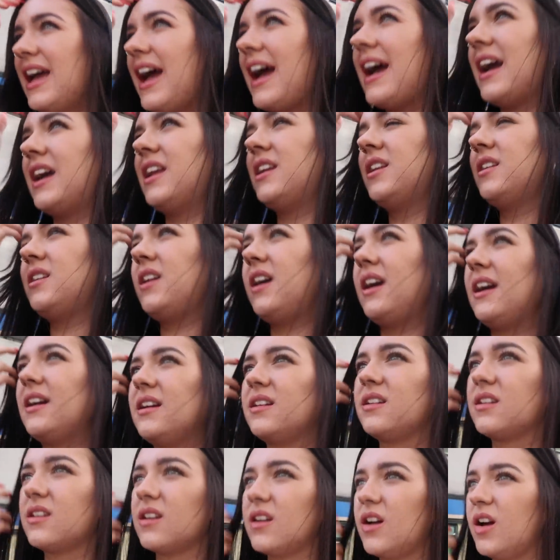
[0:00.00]
yeah, and I'm like,
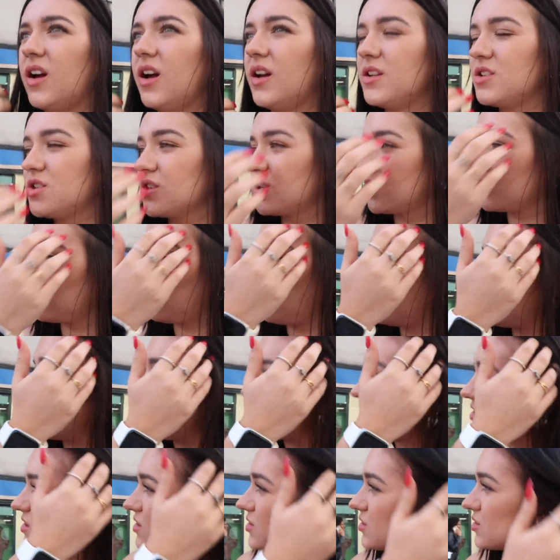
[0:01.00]
I just want
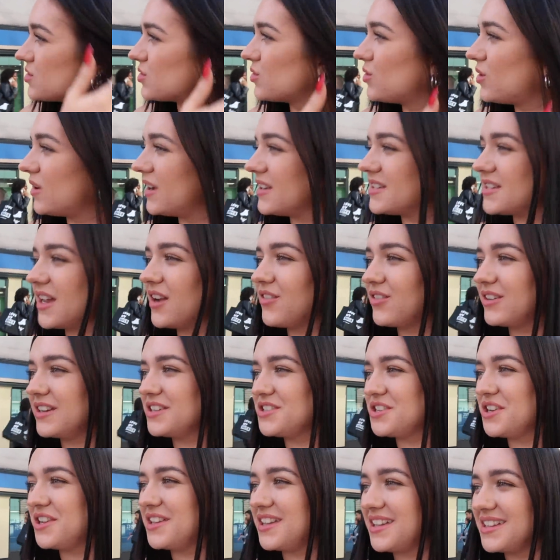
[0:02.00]
it short. Is that really
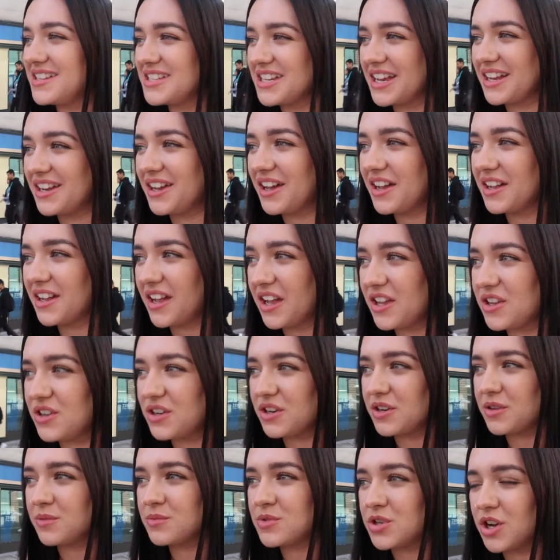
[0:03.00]
cheeky to say, like, are you
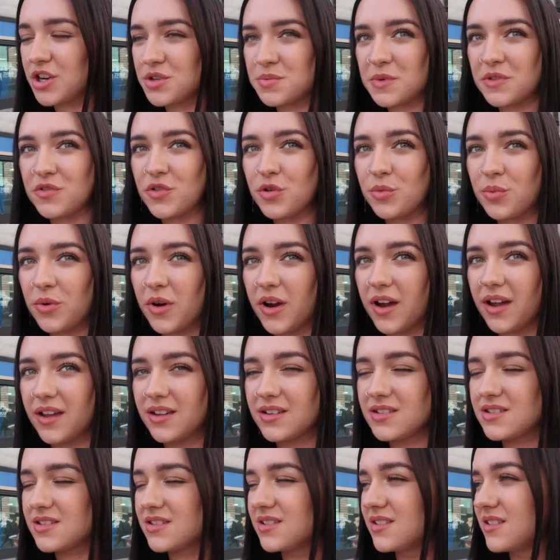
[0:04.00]
going to charge me full
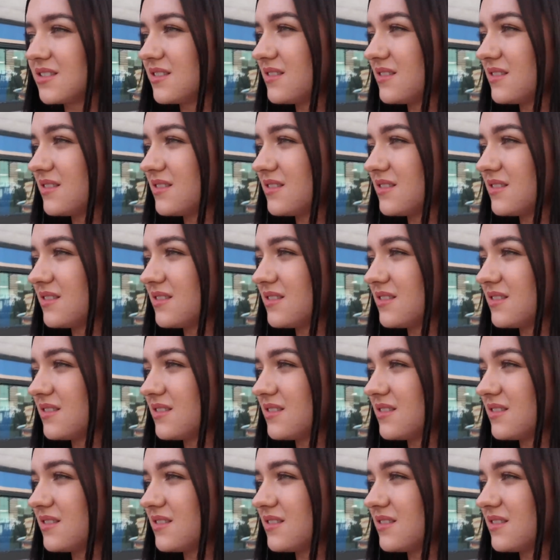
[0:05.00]
price?